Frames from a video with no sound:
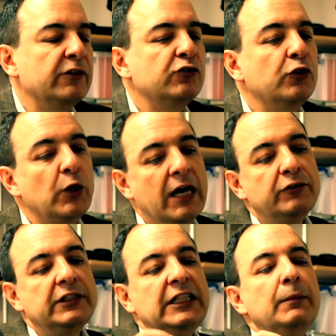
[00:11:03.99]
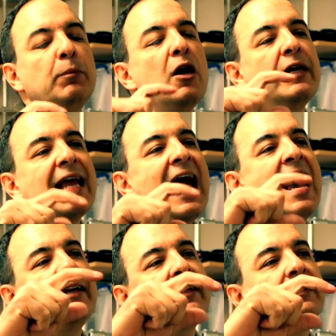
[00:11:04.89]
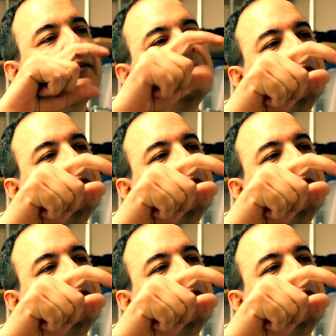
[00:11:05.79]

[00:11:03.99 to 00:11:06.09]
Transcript: and so you have to keep on adding,